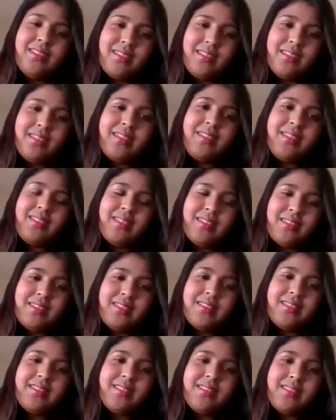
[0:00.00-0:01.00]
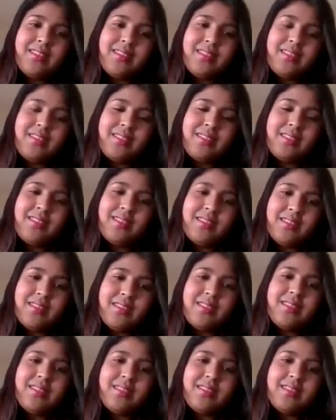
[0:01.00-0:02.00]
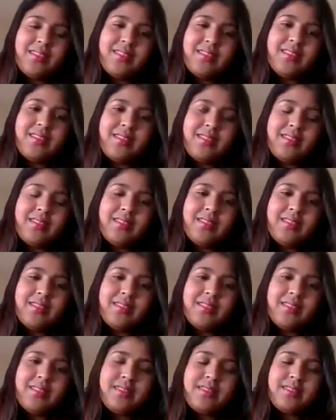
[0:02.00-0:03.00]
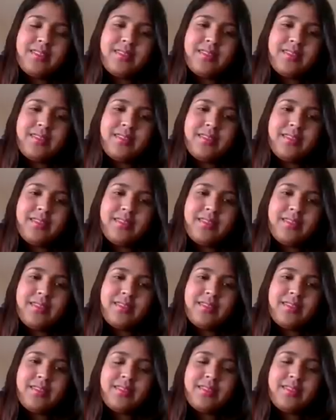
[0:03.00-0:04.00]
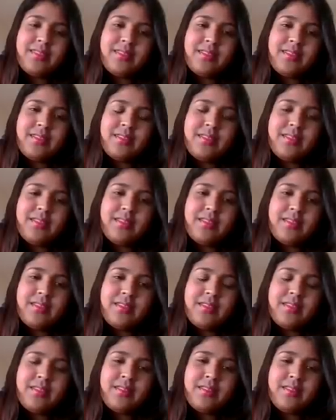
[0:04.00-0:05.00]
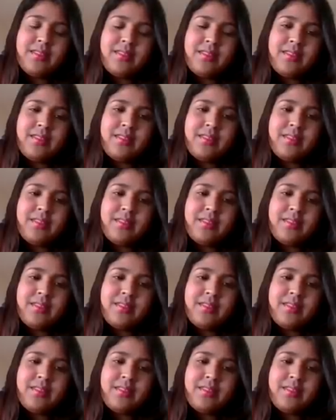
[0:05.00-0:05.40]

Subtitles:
(not speaking)